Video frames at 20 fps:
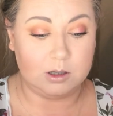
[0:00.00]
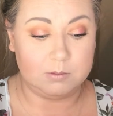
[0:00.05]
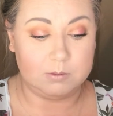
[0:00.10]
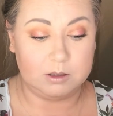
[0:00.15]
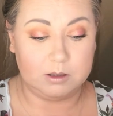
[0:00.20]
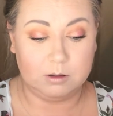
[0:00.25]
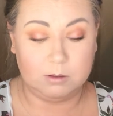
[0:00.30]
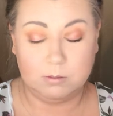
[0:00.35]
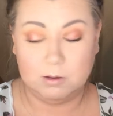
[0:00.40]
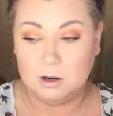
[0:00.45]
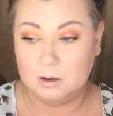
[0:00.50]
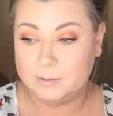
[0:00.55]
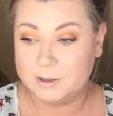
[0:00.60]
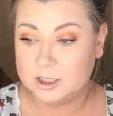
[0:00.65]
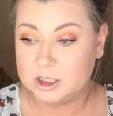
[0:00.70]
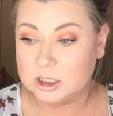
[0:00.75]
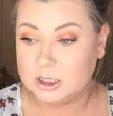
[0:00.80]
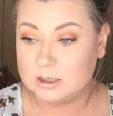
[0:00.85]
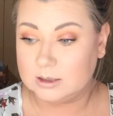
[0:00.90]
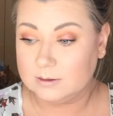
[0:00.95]
dropped a little bit on my
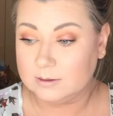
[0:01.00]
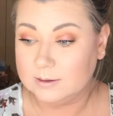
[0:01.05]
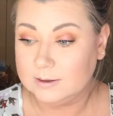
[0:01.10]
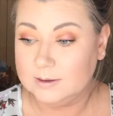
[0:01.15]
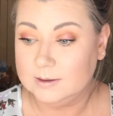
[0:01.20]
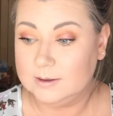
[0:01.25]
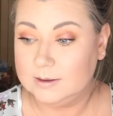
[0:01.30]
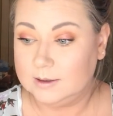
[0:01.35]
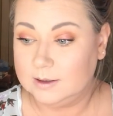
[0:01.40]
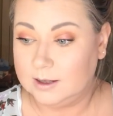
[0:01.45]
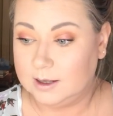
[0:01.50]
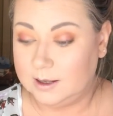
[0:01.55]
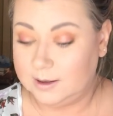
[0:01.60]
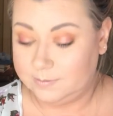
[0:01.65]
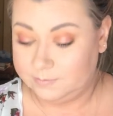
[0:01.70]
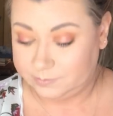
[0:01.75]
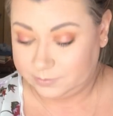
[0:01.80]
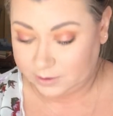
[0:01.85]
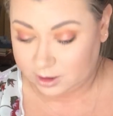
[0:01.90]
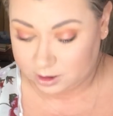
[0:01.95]
cheek.
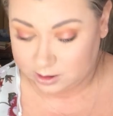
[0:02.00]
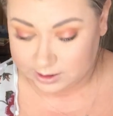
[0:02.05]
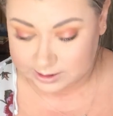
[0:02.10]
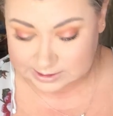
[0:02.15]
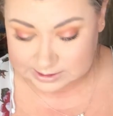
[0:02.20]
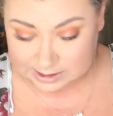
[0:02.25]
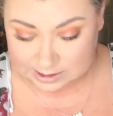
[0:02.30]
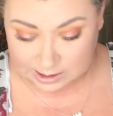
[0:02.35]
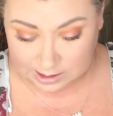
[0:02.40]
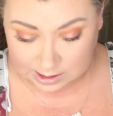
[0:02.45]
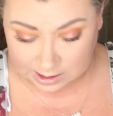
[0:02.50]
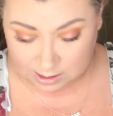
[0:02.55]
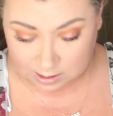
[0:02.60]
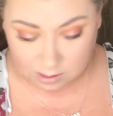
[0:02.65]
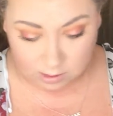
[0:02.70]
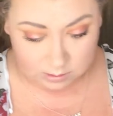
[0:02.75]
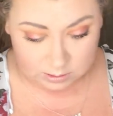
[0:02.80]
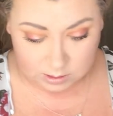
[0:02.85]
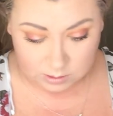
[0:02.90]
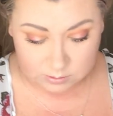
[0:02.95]
You guys, I think
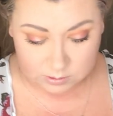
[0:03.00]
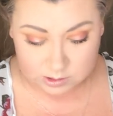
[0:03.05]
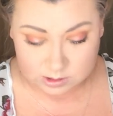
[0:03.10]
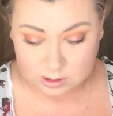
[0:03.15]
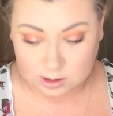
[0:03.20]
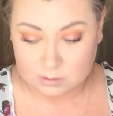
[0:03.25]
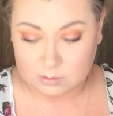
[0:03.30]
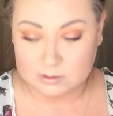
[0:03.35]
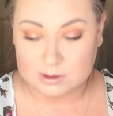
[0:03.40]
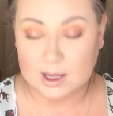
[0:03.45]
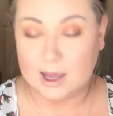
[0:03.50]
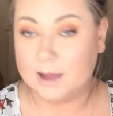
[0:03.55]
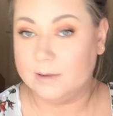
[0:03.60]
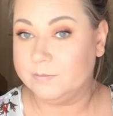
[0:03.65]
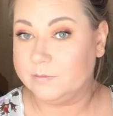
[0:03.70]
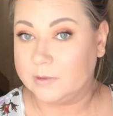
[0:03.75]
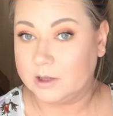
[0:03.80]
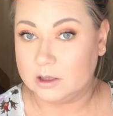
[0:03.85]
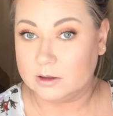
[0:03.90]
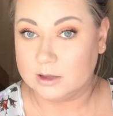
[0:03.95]
all know the trick with
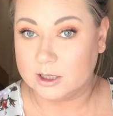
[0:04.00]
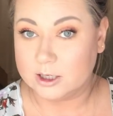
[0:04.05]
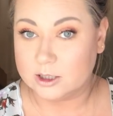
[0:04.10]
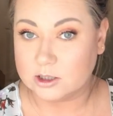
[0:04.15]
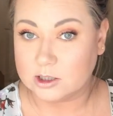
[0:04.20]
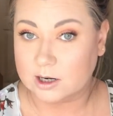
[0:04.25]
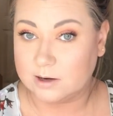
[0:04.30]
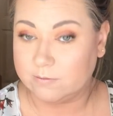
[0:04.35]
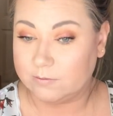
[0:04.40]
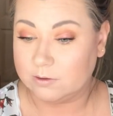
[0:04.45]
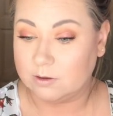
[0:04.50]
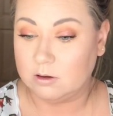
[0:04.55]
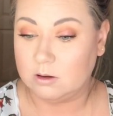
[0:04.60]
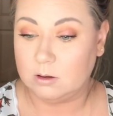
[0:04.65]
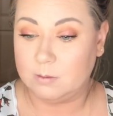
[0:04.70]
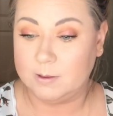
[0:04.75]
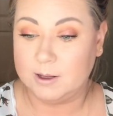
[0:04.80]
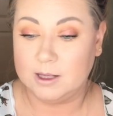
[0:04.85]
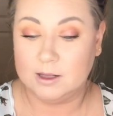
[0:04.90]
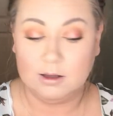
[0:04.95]
that. Let it dry for a
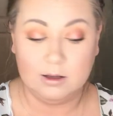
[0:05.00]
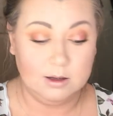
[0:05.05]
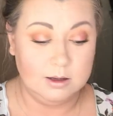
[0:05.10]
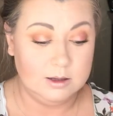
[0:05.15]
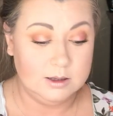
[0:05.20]
little bit.